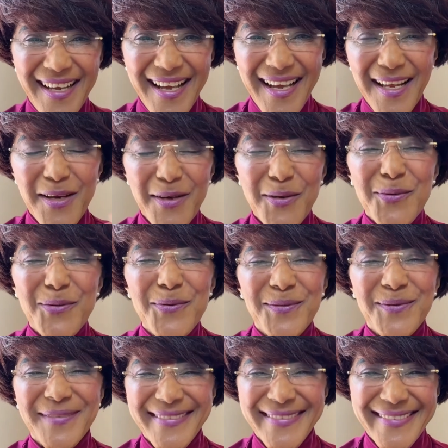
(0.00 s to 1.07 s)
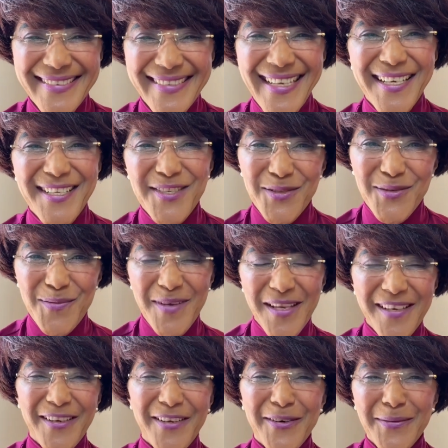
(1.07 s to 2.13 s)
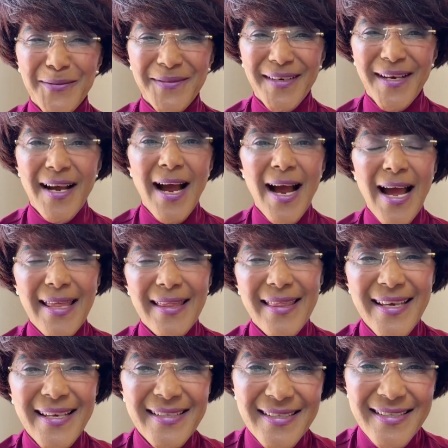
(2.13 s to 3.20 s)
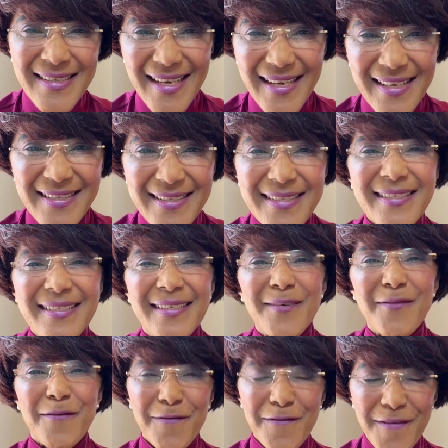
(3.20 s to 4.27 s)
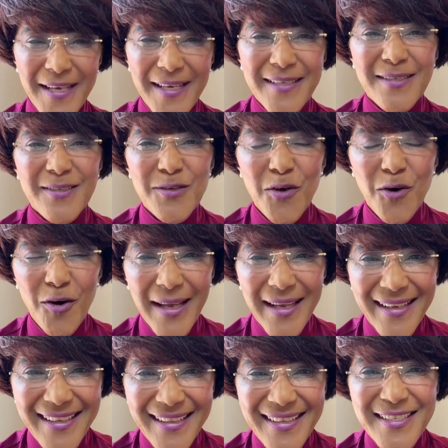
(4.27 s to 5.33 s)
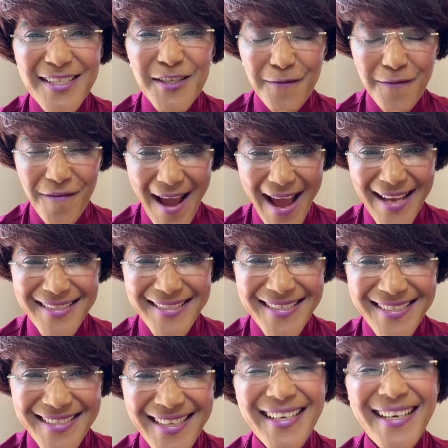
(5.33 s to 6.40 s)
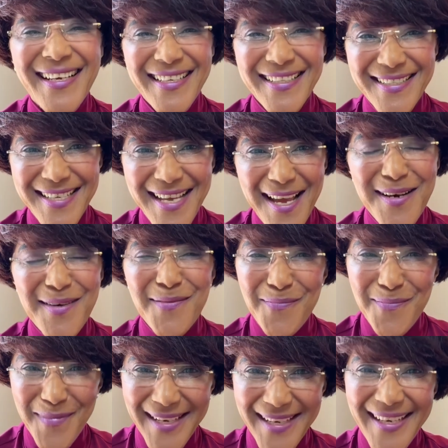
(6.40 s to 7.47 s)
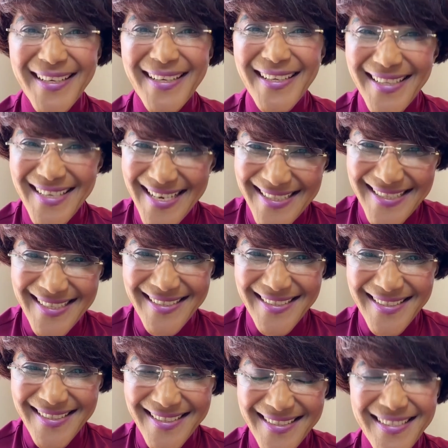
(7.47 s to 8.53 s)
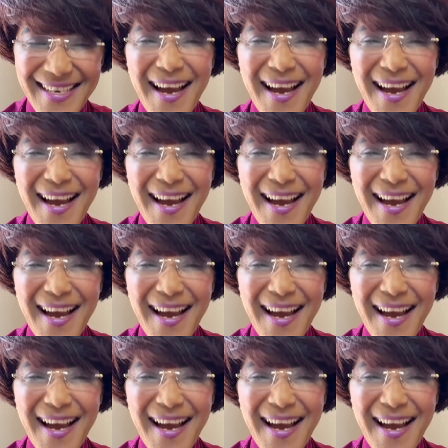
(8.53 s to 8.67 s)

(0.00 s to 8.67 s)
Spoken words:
Hello, nice to meet you. This is Fix Your English Fast 10-minute lessons.